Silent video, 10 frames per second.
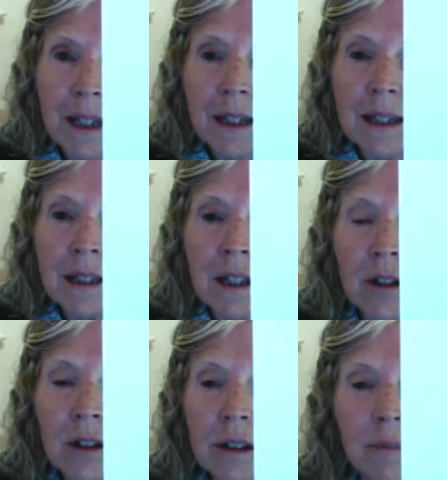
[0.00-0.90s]
this
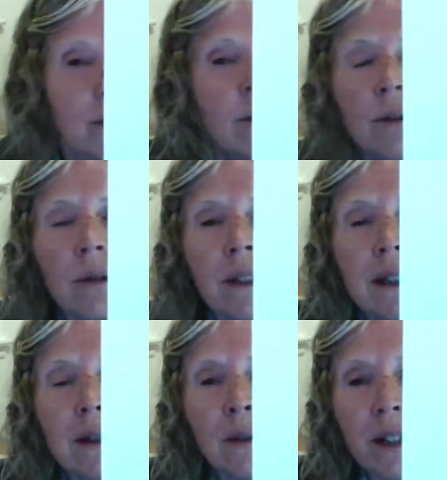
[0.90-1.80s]
digital number 2,
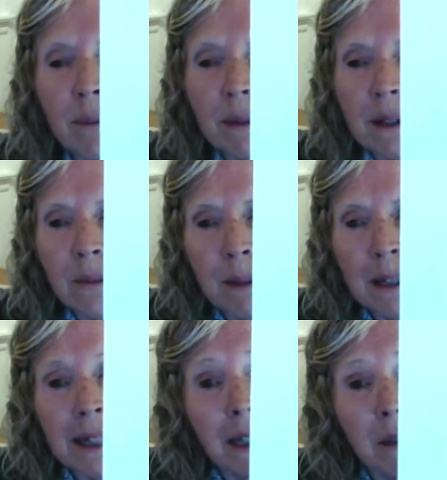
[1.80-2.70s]
it's going to be
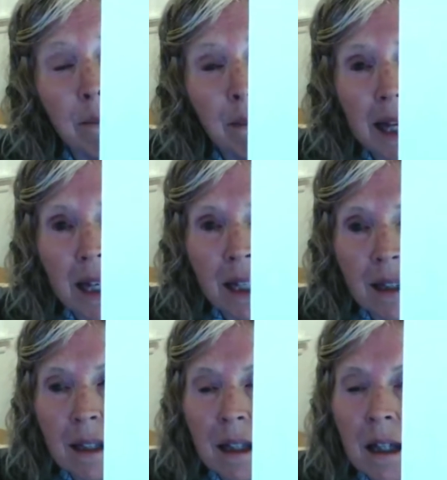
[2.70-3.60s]
like a
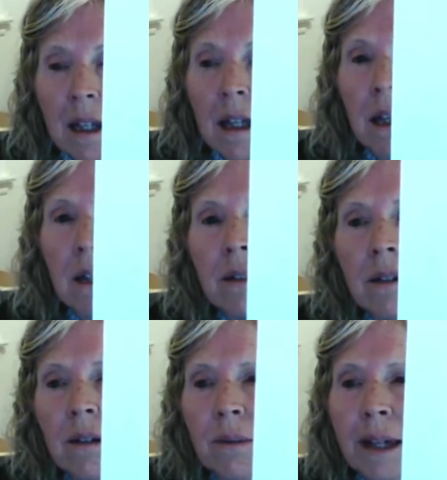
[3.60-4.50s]
maze. And
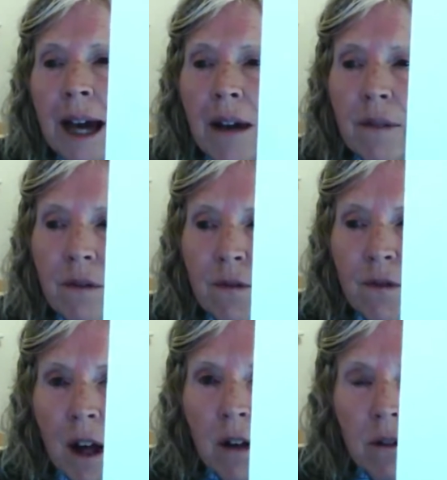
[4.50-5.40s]
so we have to
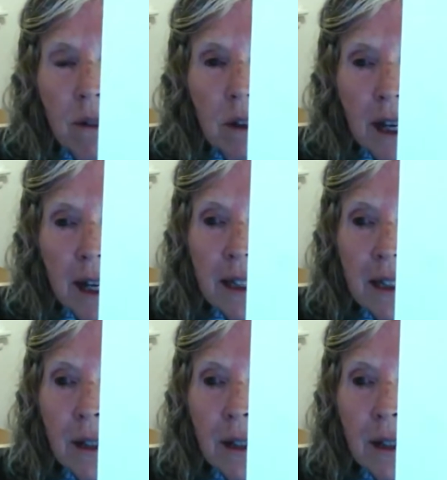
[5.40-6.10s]
follow the lines.